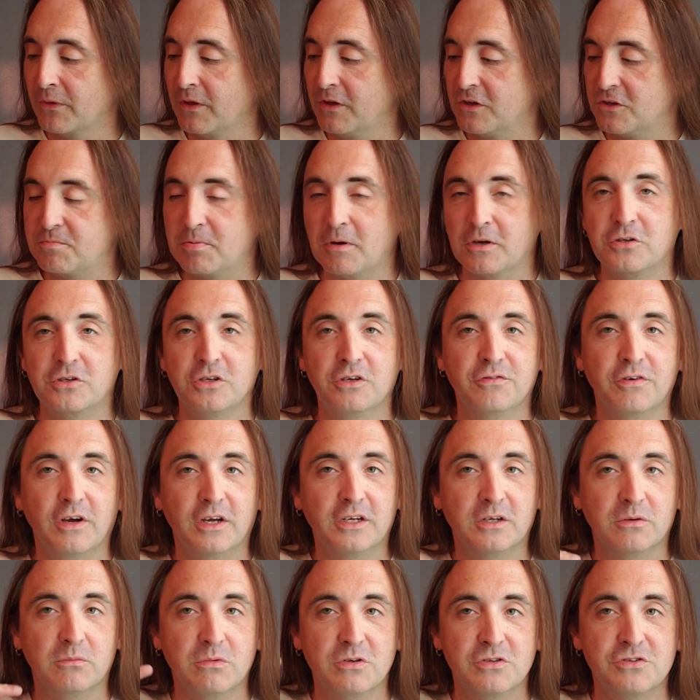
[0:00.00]
especially if I
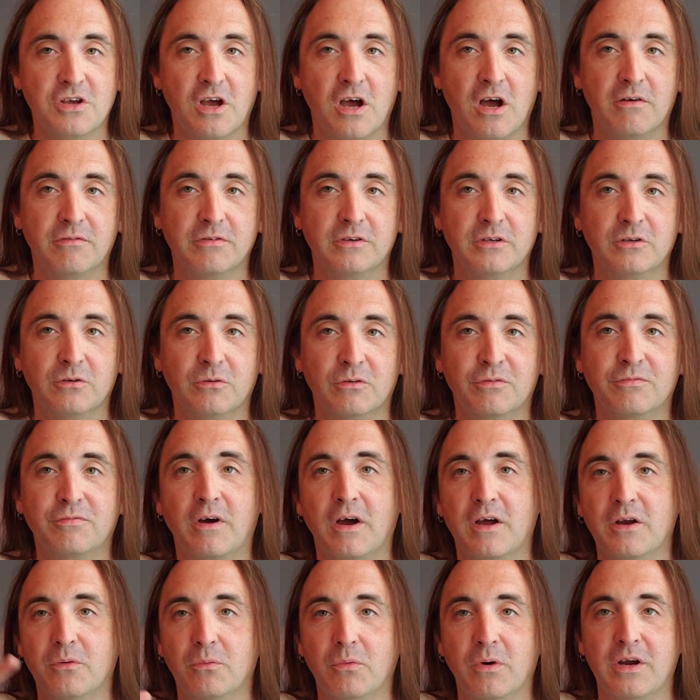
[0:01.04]
can resolve it or
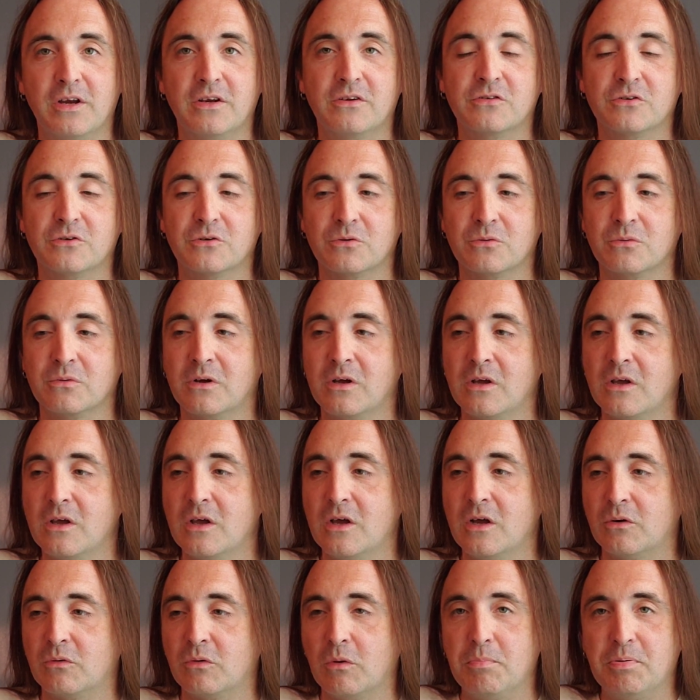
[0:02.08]
find a way to
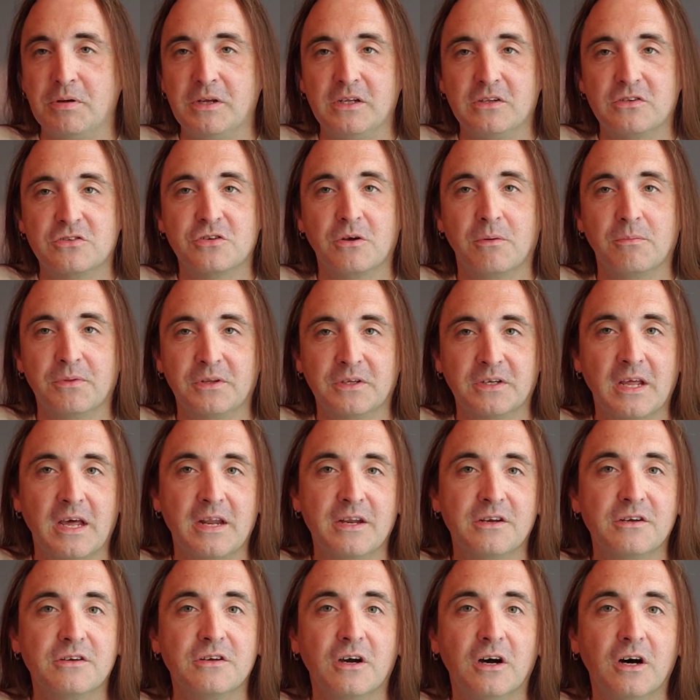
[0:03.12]
repeat something that
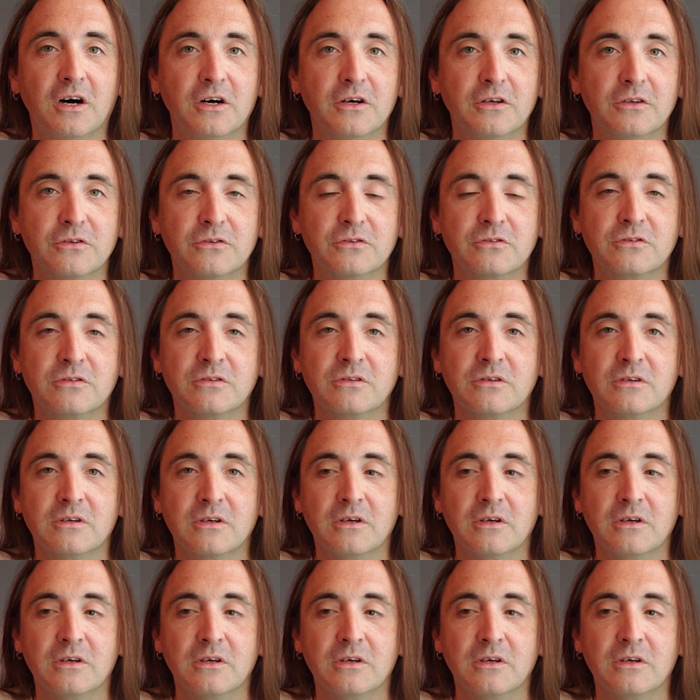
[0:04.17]
it does